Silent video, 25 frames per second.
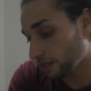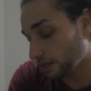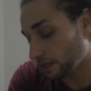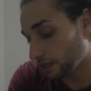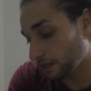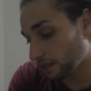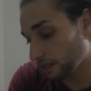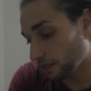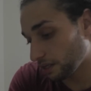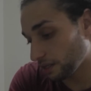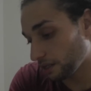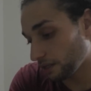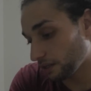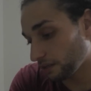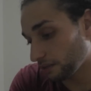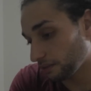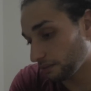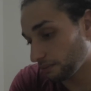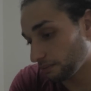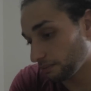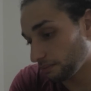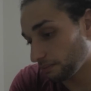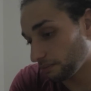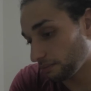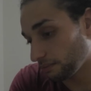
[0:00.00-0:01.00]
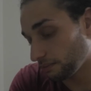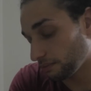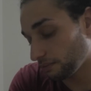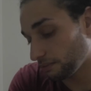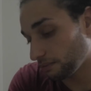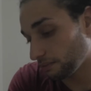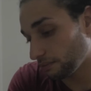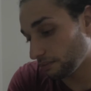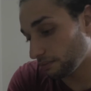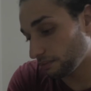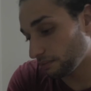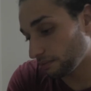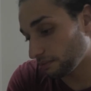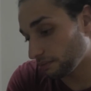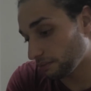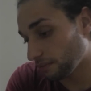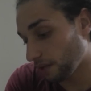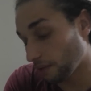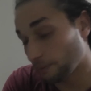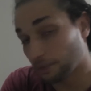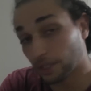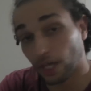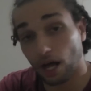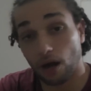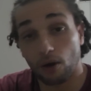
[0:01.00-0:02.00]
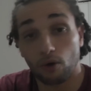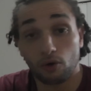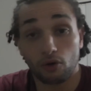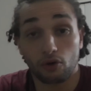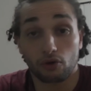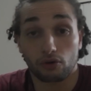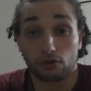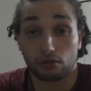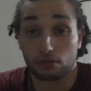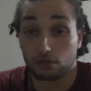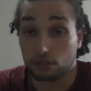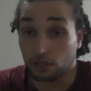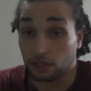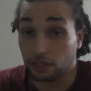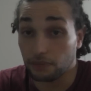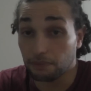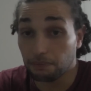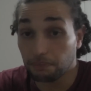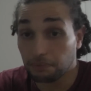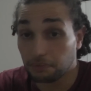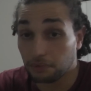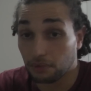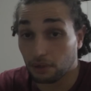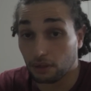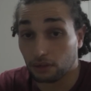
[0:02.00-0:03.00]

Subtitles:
I mean, I would go to sleep.